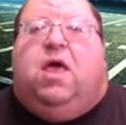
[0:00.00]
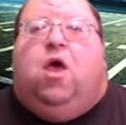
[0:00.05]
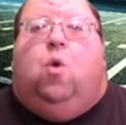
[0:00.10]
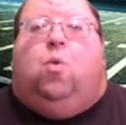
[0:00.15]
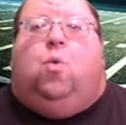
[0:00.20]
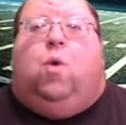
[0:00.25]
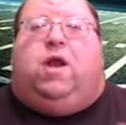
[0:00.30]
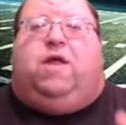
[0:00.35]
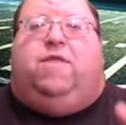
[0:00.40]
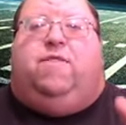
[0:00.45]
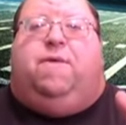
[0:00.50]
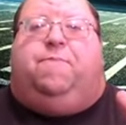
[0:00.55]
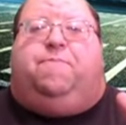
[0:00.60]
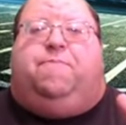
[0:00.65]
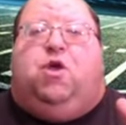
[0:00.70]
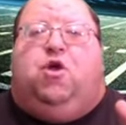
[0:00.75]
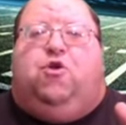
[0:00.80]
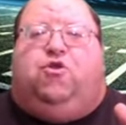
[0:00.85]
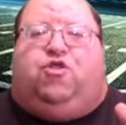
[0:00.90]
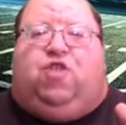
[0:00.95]
One of the
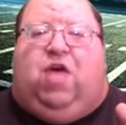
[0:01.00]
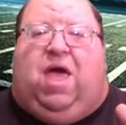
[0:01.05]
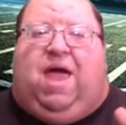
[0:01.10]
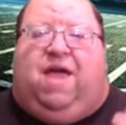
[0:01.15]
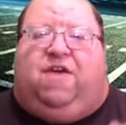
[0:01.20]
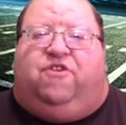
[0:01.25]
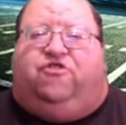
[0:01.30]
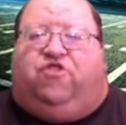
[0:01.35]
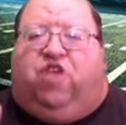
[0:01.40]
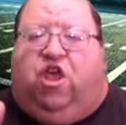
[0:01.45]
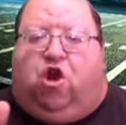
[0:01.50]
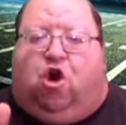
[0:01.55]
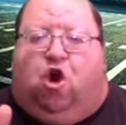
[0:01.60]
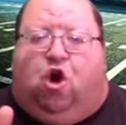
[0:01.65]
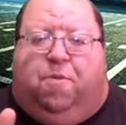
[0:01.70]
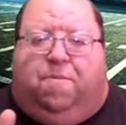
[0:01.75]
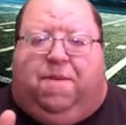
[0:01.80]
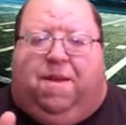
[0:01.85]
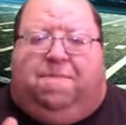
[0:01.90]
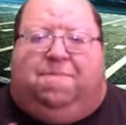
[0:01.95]
few things that
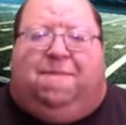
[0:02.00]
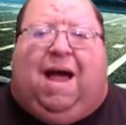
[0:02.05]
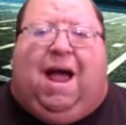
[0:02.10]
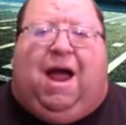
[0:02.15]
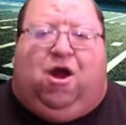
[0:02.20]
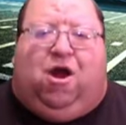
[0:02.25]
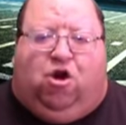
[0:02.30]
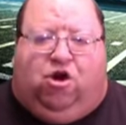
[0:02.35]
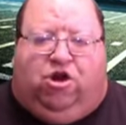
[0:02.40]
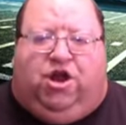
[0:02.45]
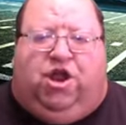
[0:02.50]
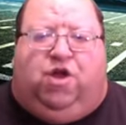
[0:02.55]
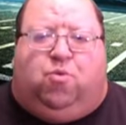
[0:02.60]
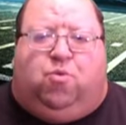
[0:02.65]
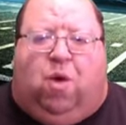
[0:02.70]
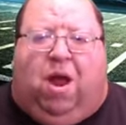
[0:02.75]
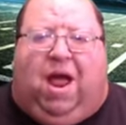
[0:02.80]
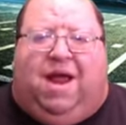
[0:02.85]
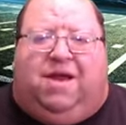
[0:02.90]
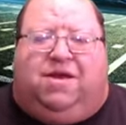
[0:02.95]
Urban Meyer did
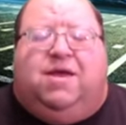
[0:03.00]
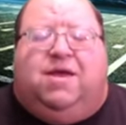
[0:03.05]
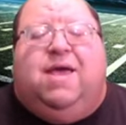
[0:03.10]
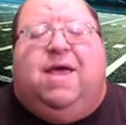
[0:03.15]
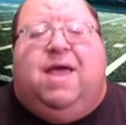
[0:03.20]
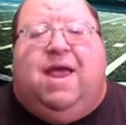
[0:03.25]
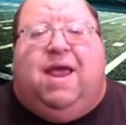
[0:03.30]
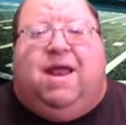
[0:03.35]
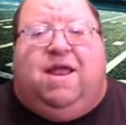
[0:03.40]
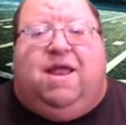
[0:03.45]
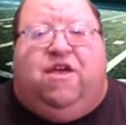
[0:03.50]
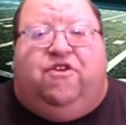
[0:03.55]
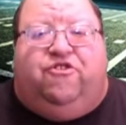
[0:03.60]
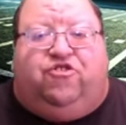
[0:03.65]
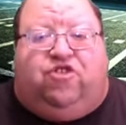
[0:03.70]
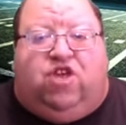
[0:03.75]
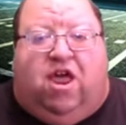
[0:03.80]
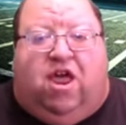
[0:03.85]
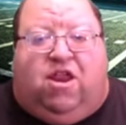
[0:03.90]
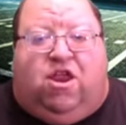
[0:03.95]
right in his
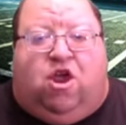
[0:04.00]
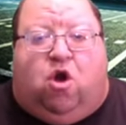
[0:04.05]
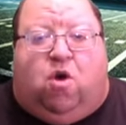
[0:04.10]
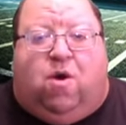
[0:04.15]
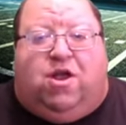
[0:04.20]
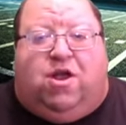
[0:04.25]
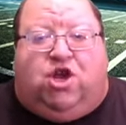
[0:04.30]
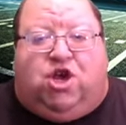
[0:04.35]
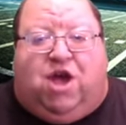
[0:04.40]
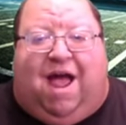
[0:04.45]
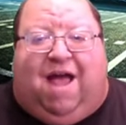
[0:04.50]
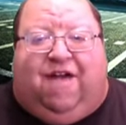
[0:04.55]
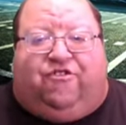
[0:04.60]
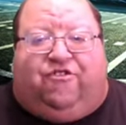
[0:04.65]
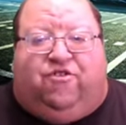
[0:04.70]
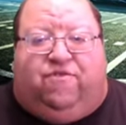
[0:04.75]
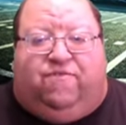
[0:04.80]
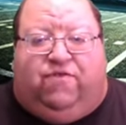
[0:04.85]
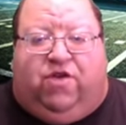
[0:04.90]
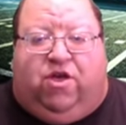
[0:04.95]
tenure at
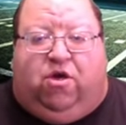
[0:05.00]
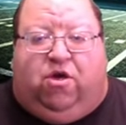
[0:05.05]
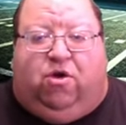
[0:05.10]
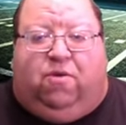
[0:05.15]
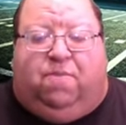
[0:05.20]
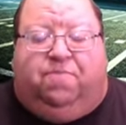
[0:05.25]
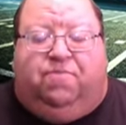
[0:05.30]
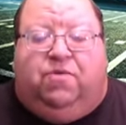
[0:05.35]
Jacksonville.